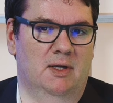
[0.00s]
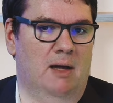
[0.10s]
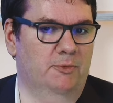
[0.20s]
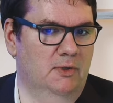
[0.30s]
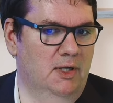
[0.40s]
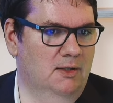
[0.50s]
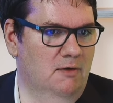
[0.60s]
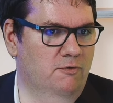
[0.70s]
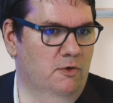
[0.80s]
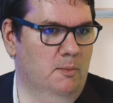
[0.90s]
up-to-date
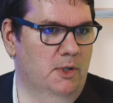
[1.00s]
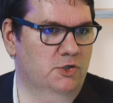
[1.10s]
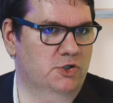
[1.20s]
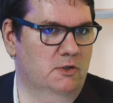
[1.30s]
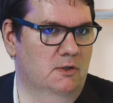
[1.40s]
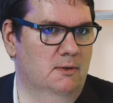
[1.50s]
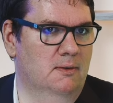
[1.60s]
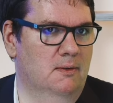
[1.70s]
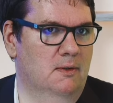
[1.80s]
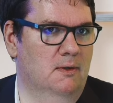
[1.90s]

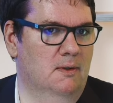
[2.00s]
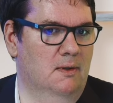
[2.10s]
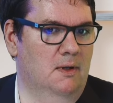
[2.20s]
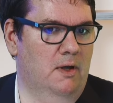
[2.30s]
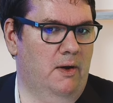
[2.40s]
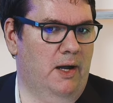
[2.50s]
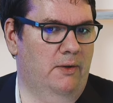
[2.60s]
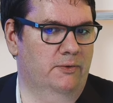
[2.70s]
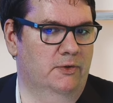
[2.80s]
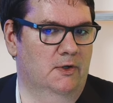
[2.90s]
information
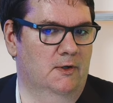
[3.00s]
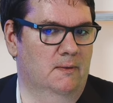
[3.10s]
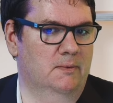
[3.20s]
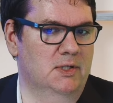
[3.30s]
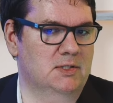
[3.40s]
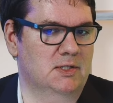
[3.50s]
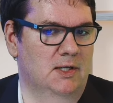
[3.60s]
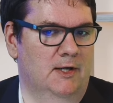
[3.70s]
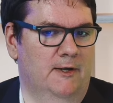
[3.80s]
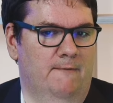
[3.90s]
around this
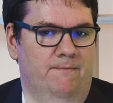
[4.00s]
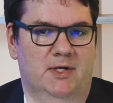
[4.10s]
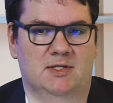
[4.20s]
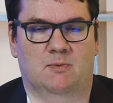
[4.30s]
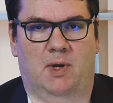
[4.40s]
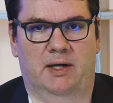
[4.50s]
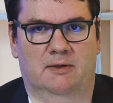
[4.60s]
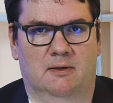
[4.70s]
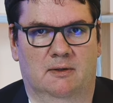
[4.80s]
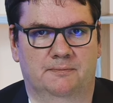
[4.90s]
is
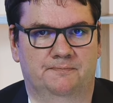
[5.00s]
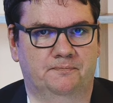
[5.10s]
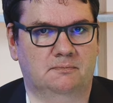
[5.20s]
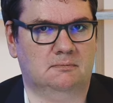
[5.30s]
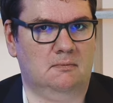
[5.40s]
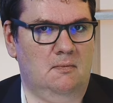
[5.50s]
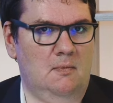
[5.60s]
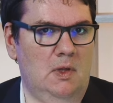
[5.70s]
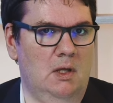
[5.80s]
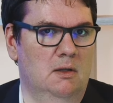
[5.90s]
vital.
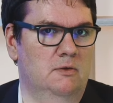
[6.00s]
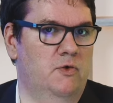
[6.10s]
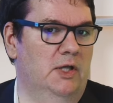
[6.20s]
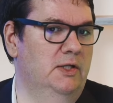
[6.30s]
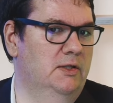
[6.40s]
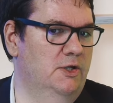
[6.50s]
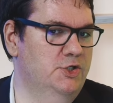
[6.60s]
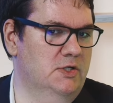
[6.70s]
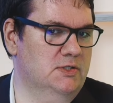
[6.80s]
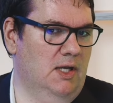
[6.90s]
Threat
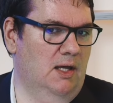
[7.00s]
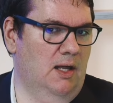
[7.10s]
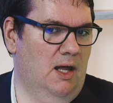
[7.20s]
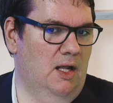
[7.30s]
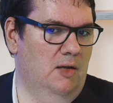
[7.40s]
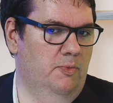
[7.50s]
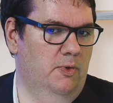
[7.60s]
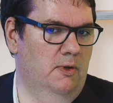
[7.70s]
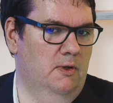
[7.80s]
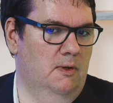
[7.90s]
intelligence can help
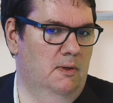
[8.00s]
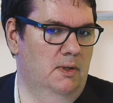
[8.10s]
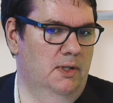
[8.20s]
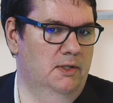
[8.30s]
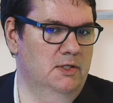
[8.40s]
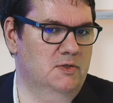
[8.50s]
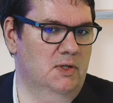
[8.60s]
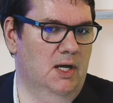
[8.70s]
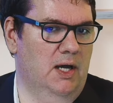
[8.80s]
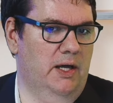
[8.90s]
in this
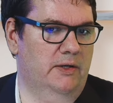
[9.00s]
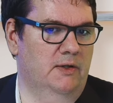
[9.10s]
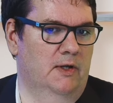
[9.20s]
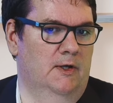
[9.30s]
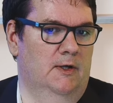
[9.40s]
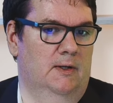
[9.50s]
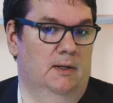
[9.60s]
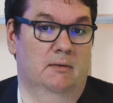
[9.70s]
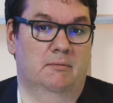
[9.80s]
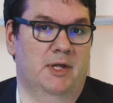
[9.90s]
regard.
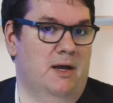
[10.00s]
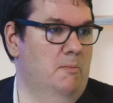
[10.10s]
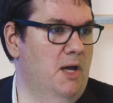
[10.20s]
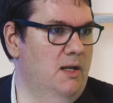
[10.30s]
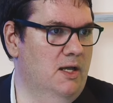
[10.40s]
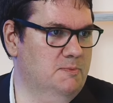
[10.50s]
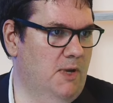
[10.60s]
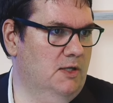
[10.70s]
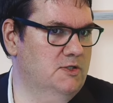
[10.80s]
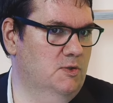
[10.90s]
There are many
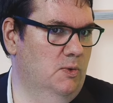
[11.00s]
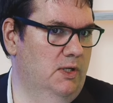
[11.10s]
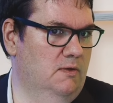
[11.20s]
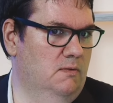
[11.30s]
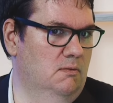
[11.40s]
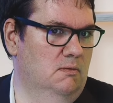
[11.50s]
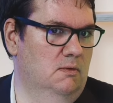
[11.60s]
aspects to it,